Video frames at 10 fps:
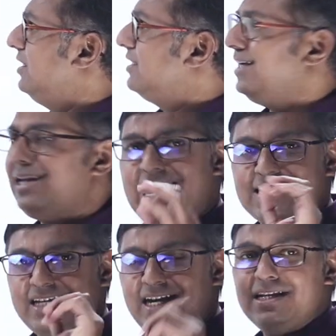Sir,
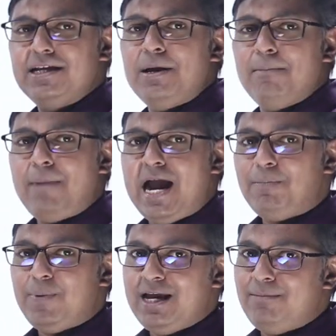as said, my
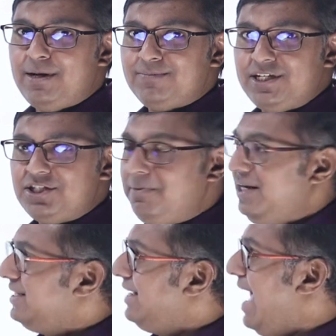PMMC
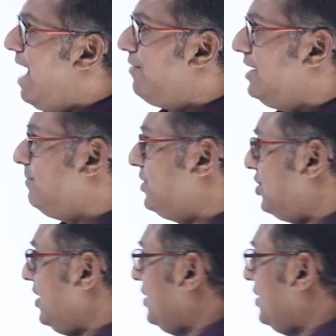instrument is an average measuring